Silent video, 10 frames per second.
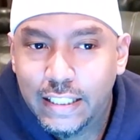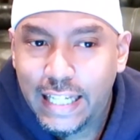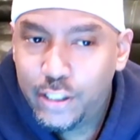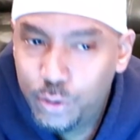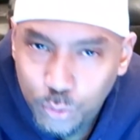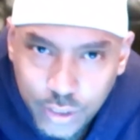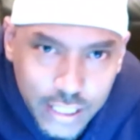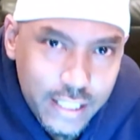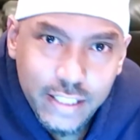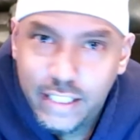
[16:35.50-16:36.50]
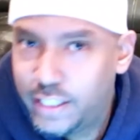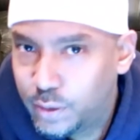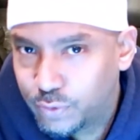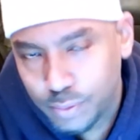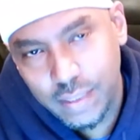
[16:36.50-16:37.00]
Can you get a
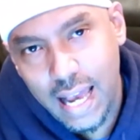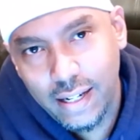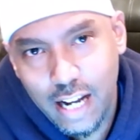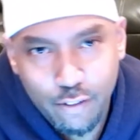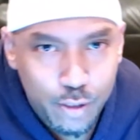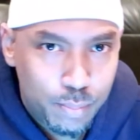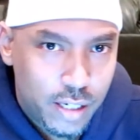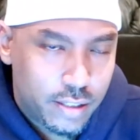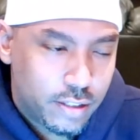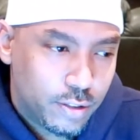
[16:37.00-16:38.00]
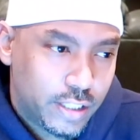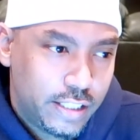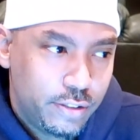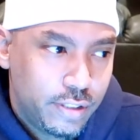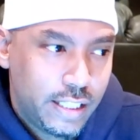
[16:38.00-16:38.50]
yield from that every month, or
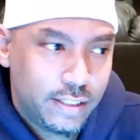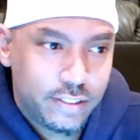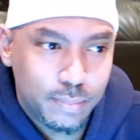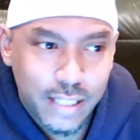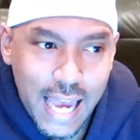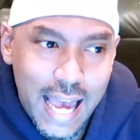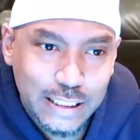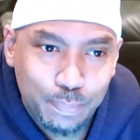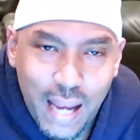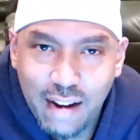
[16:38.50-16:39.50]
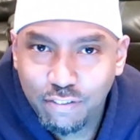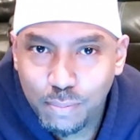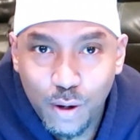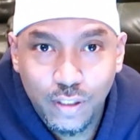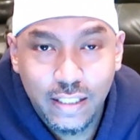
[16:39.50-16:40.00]
can you get some cash back
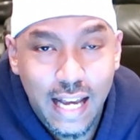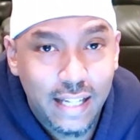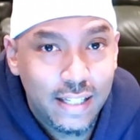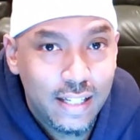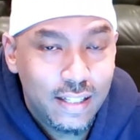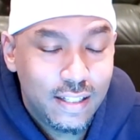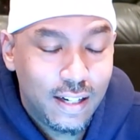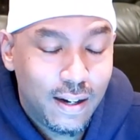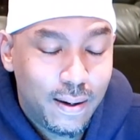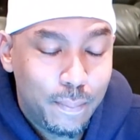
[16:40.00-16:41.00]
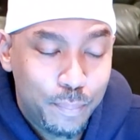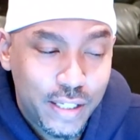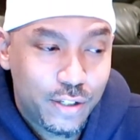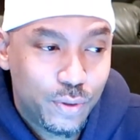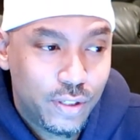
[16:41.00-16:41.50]
from owning that
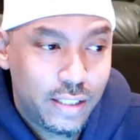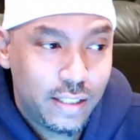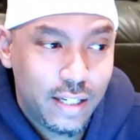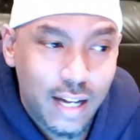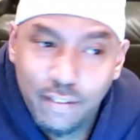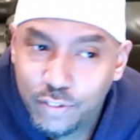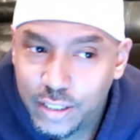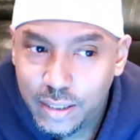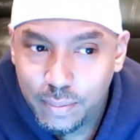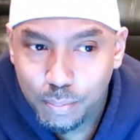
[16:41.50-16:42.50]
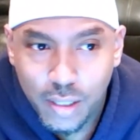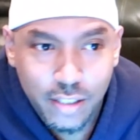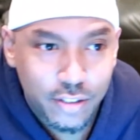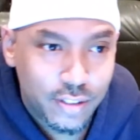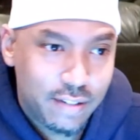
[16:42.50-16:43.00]
Bitcoin every
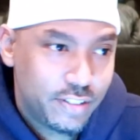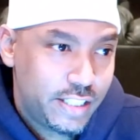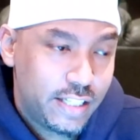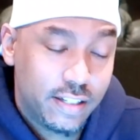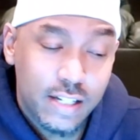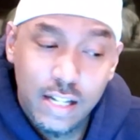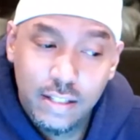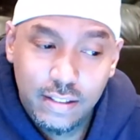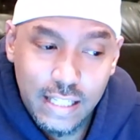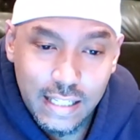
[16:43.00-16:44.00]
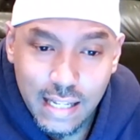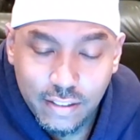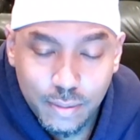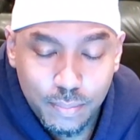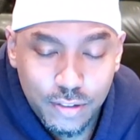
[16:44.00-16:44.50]
month or every year?
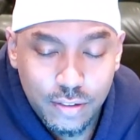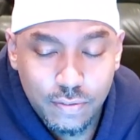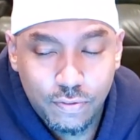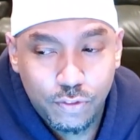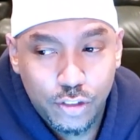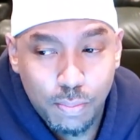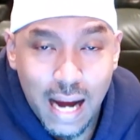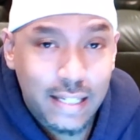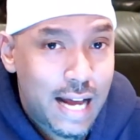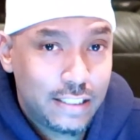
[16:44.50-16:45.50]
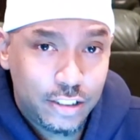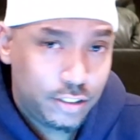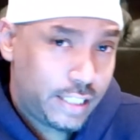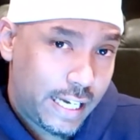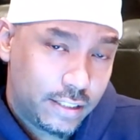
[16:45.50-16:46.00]
And to my
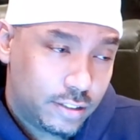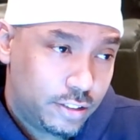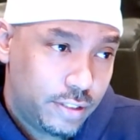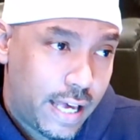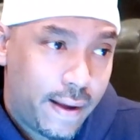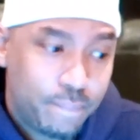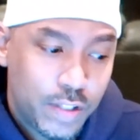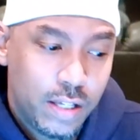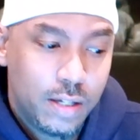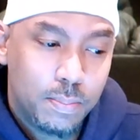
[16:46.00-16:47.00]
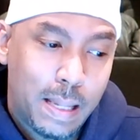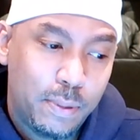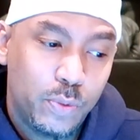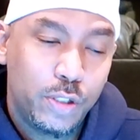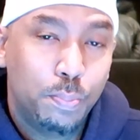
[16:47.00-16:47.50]
knowledge, you can't do that.
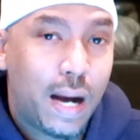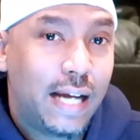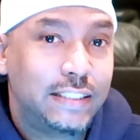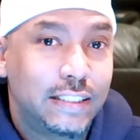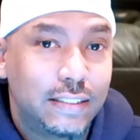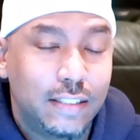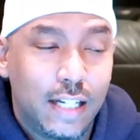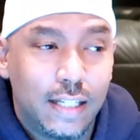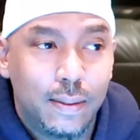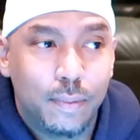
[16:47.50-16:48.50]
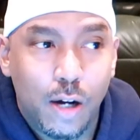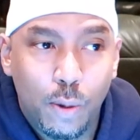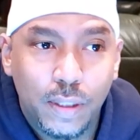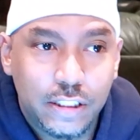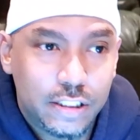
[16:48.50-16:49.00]
Maybe when you buy a
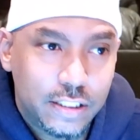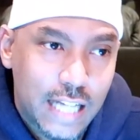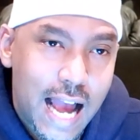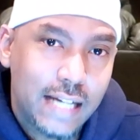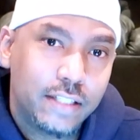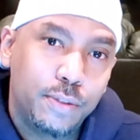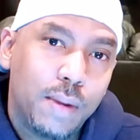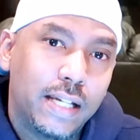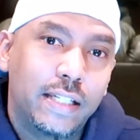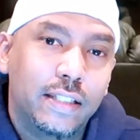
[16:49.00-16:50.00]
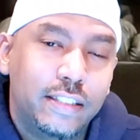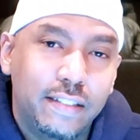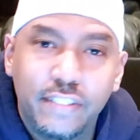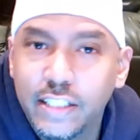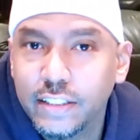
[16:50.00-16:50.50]
whole bunch of stock, you might get
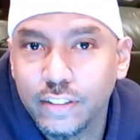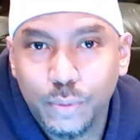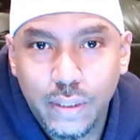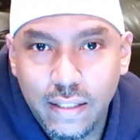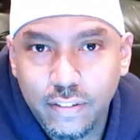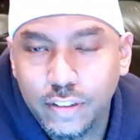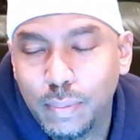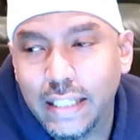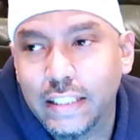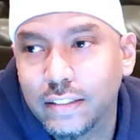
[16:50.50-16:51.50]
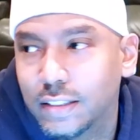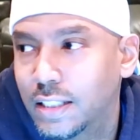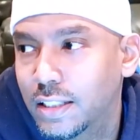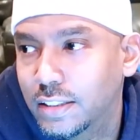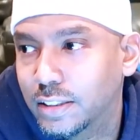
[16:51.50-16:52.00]
dividends or whatever. You might get
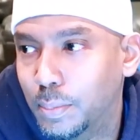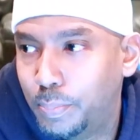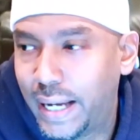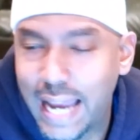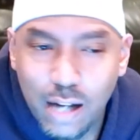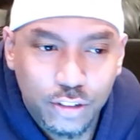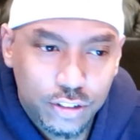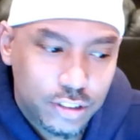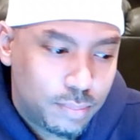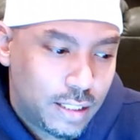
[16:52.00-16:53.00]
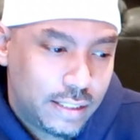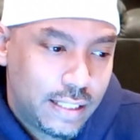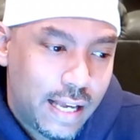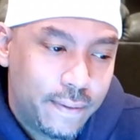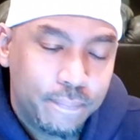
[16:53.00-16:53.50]
some payouts or something
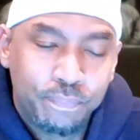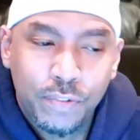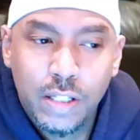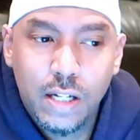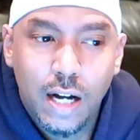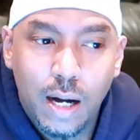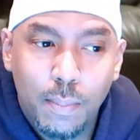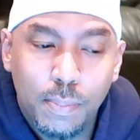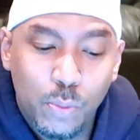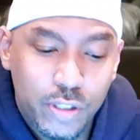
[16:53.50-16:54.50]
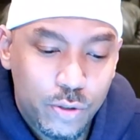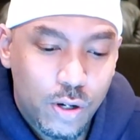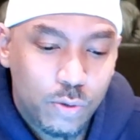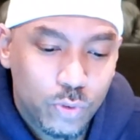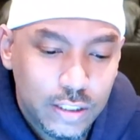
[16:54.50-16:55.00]
like that. But when you
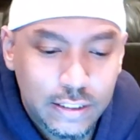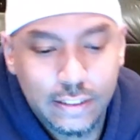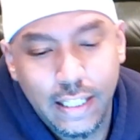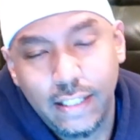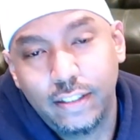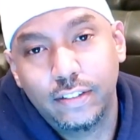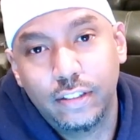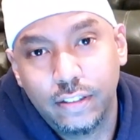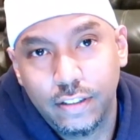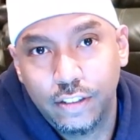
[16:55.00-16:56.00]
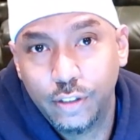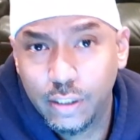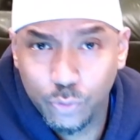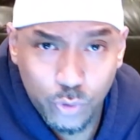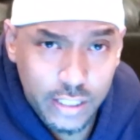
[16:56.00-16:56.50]
own real estate, you
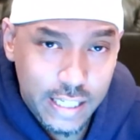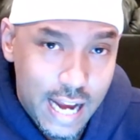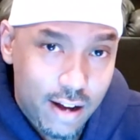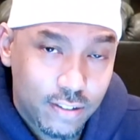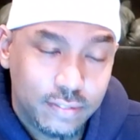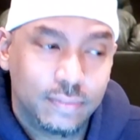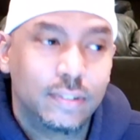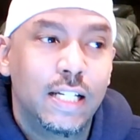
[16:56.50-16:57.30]
can rent it out